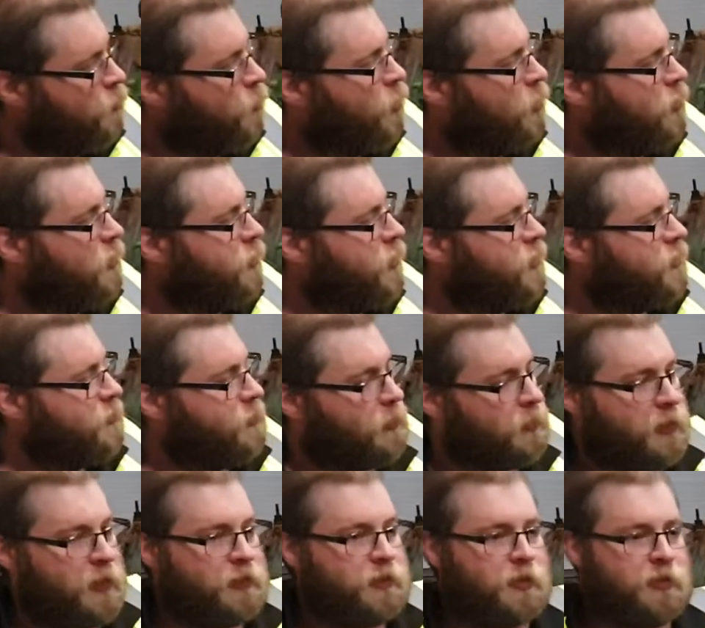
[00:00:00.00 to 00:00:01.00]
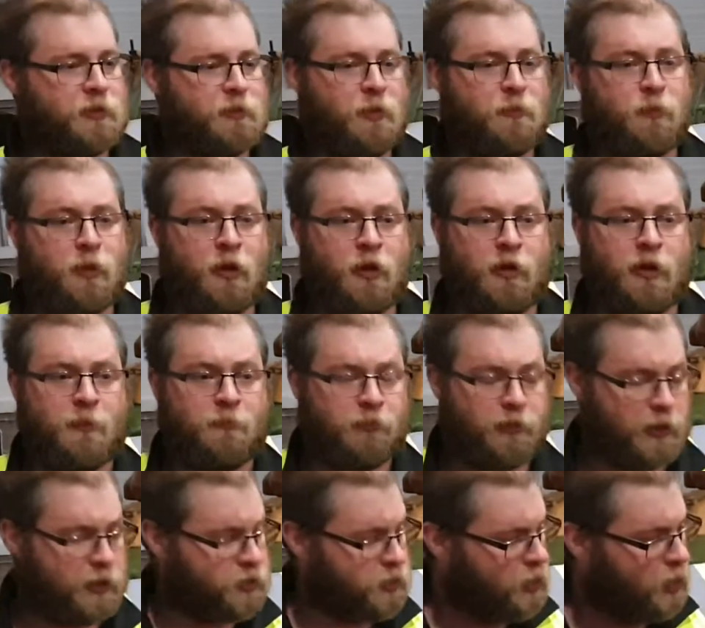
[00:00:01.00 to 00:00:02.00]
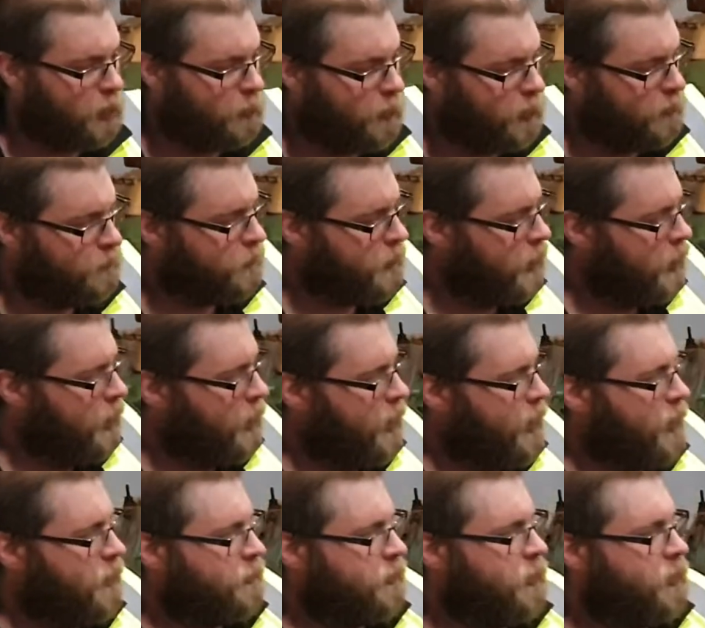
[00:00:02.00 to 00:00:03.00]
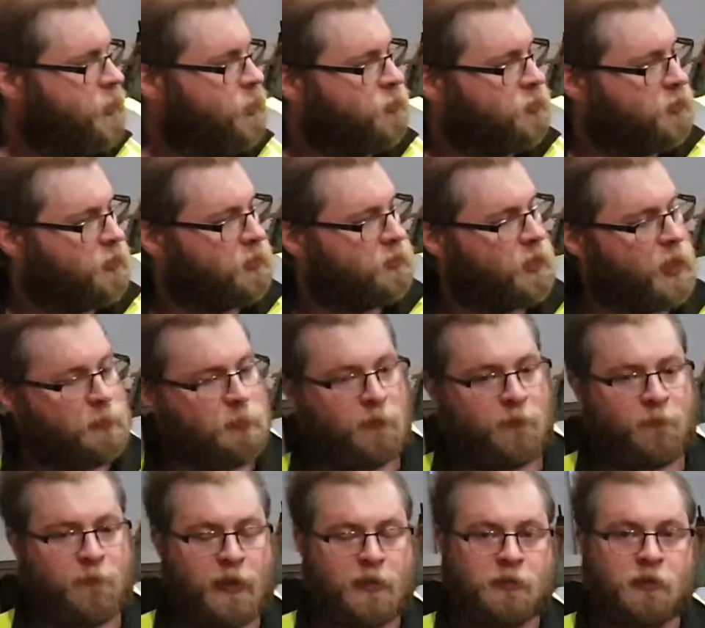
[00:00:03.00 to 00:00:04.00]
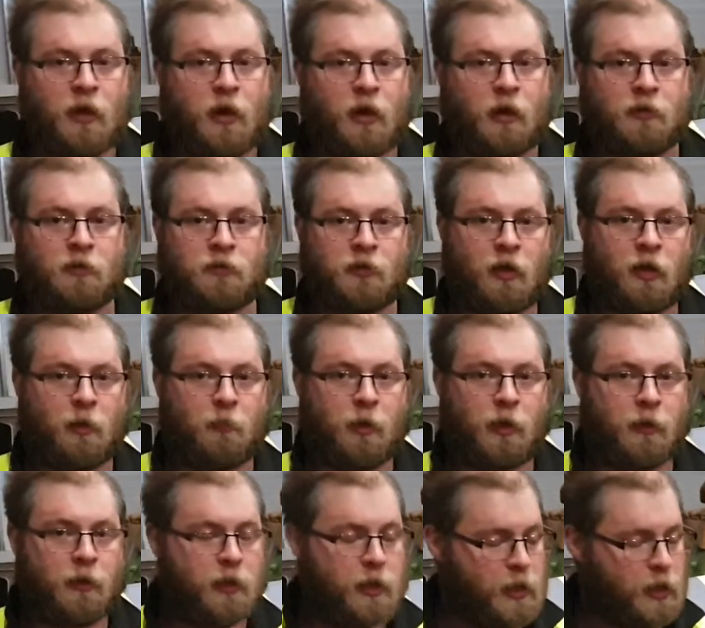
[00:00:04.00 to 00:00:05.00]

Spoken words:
One of the things that people need to understand about early British armour is that it uses a type of face-hardened armour.